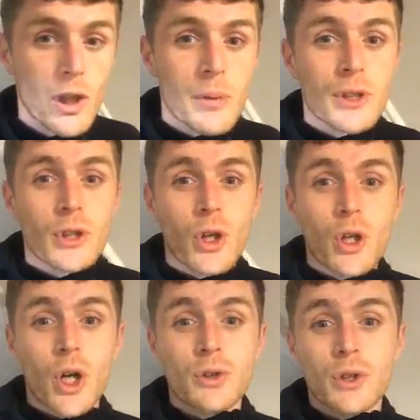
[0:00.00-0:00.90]
we should all
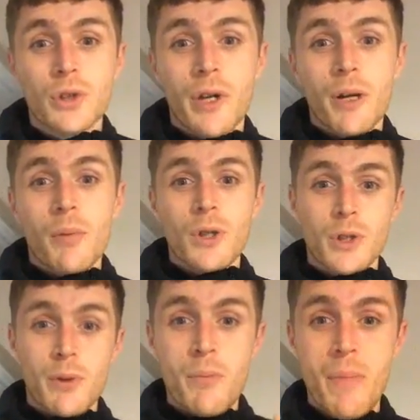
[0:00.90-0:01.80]
concentrate on what's
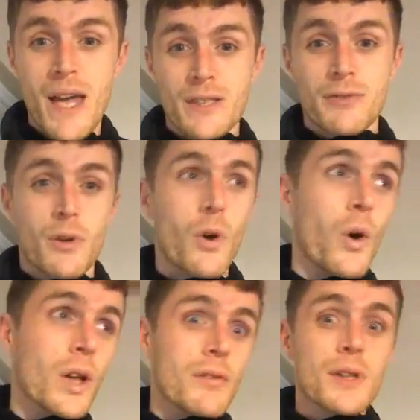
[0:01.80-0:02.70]
doing best for
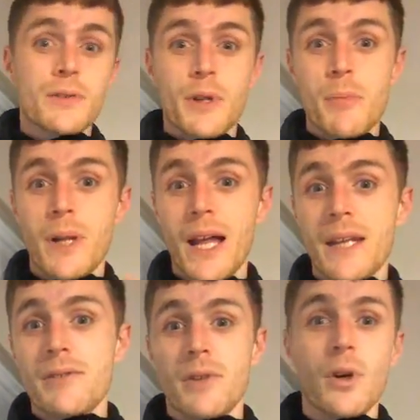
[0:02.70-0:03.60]
all of us, for the
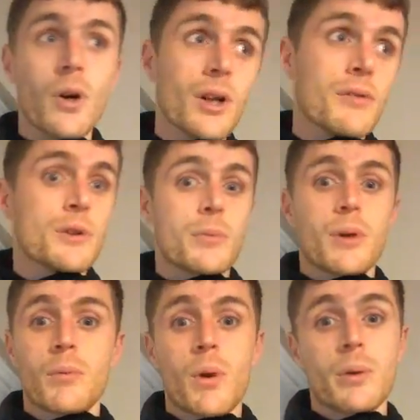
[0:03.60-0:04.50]
planet, for all of us,
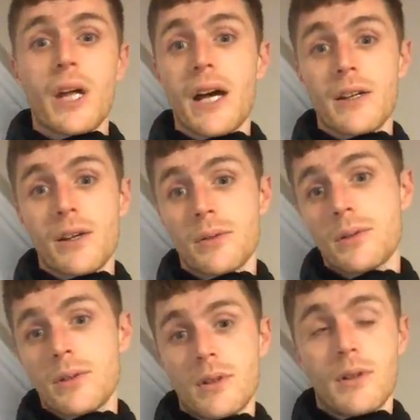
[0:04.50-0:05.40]
but what would I know?
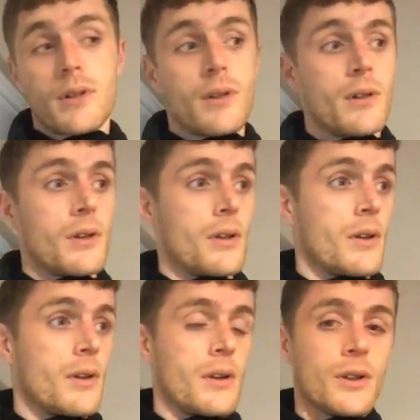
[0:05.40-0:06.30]

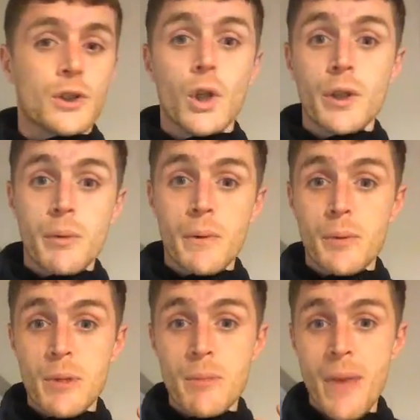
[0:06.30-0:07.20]
Surely we
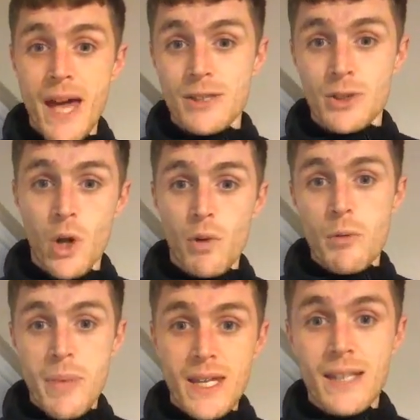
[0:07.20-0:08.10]
would be best not
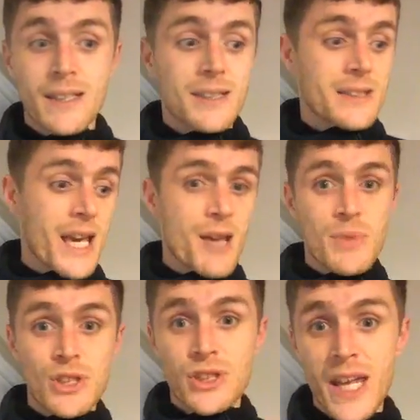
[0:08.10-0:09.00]
repeating the same
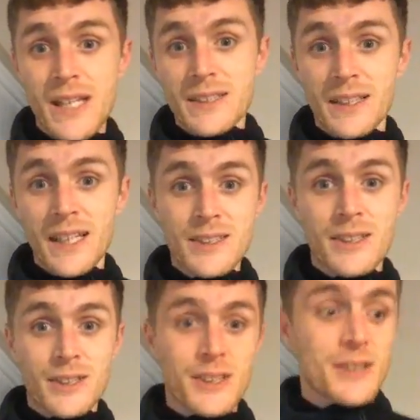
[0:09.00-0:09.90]
mistakes and listening
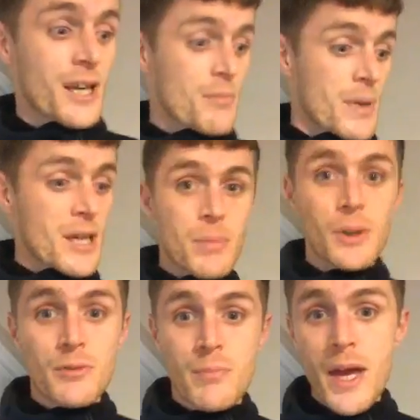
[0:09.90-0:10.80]
to the same people
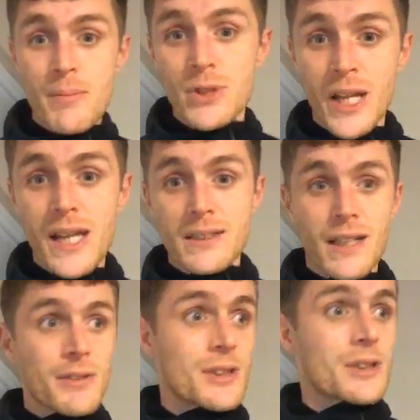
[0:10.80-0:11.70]
who've made mistakes and
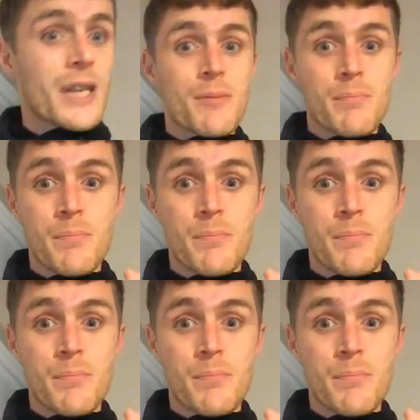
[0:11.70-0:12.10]
having the same